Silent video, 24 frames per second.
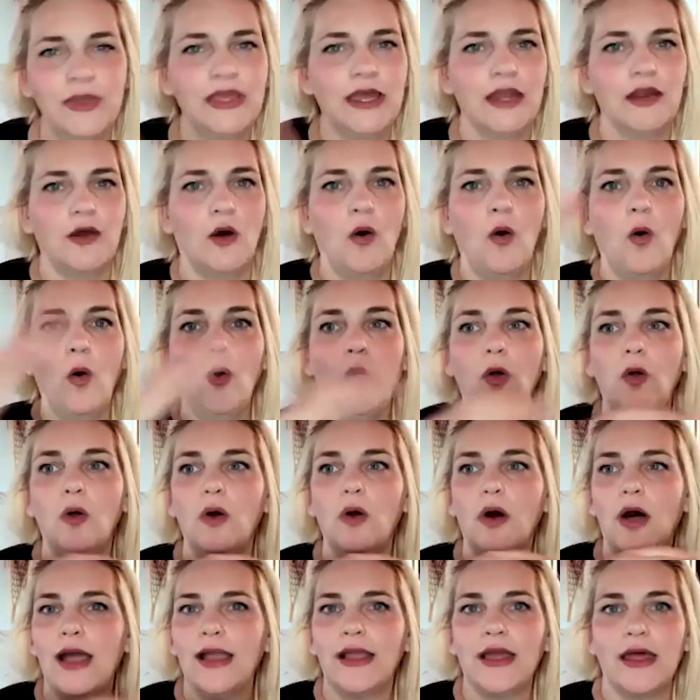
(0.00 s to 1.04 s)
we got a
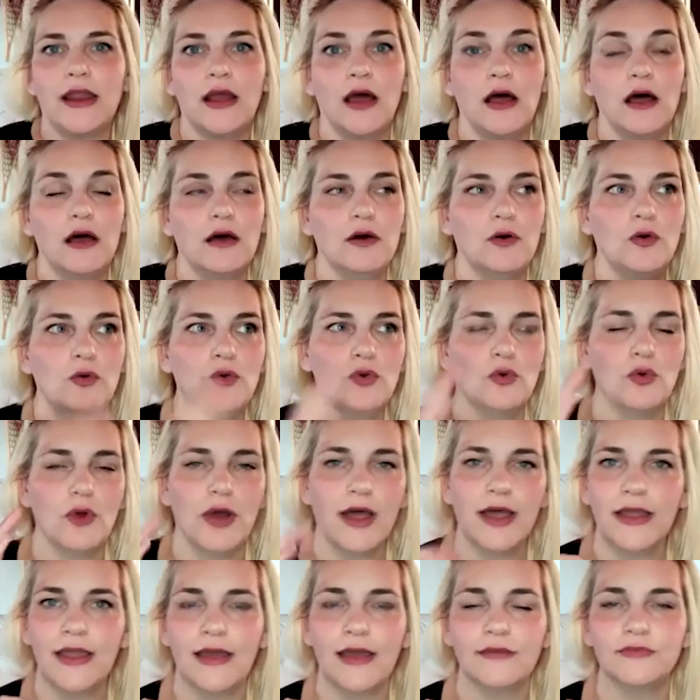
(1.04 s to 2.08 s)
whole, I got a, oh,
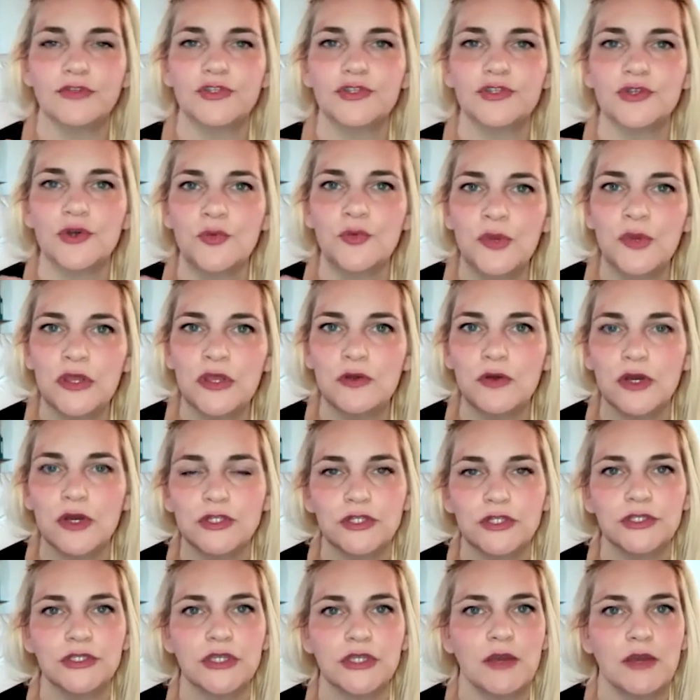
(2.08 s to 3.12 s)
I have so many
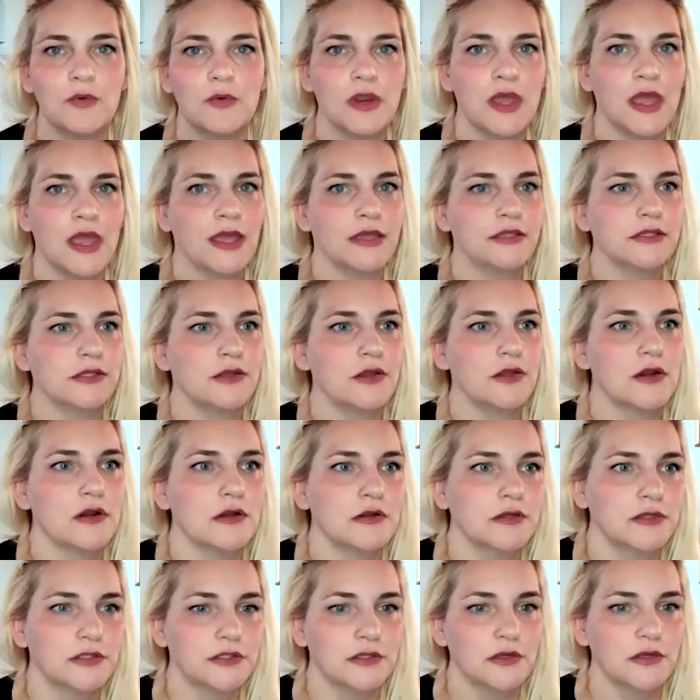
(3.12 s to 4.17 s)
questions I want to ask
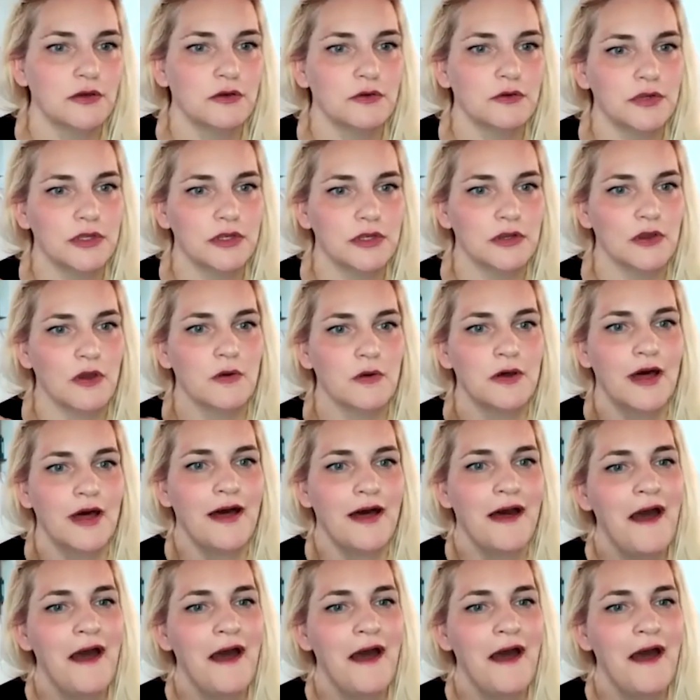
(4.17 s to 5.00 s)
her. So, you know,